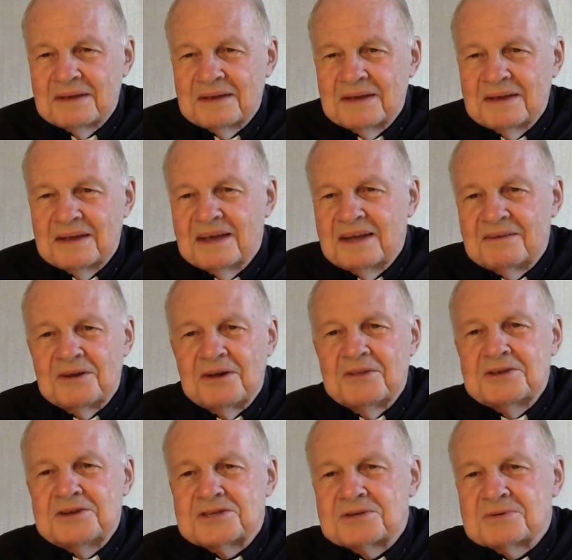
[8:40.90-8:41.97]
And of all
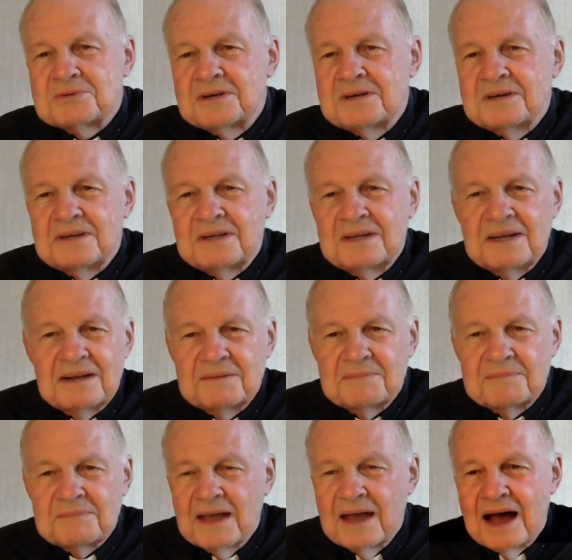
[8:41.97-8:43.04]
these three today,
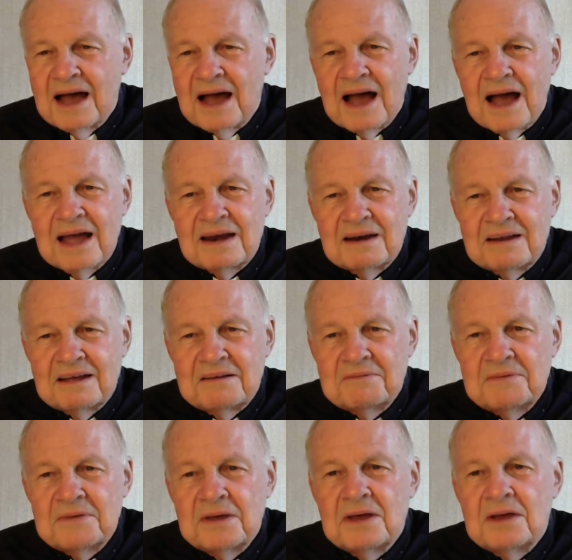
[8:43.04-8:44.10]
I love
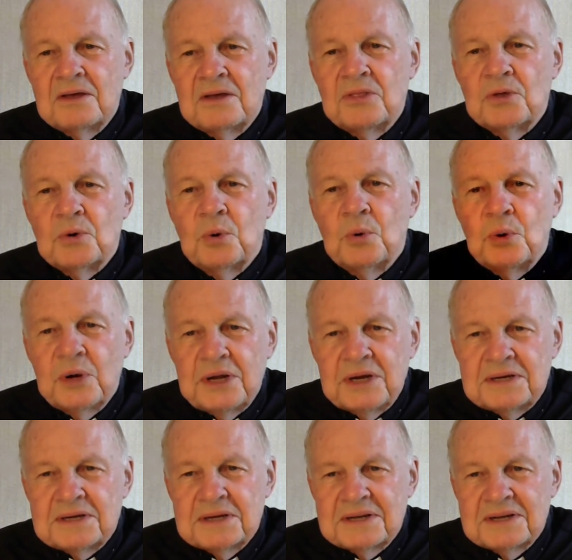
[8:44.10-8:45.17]
the wheat
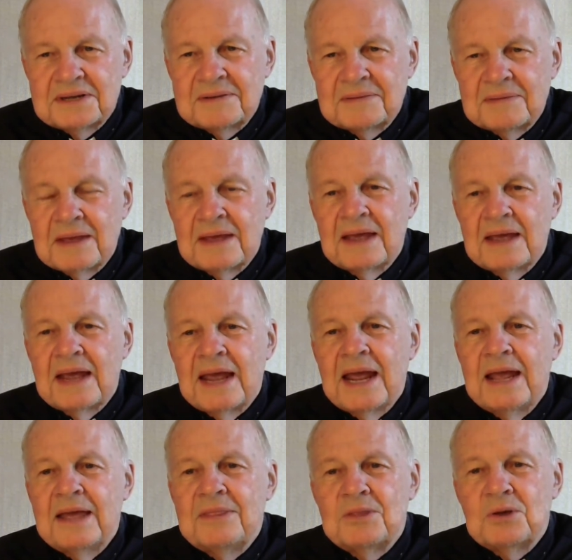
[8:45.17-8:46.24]

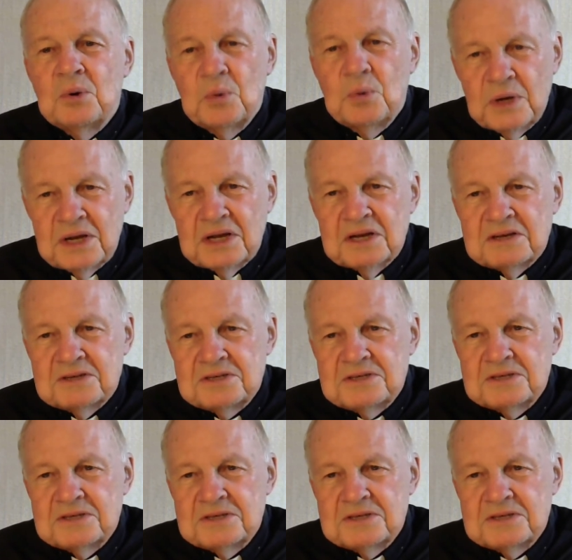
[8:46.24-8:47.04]
and the weeds.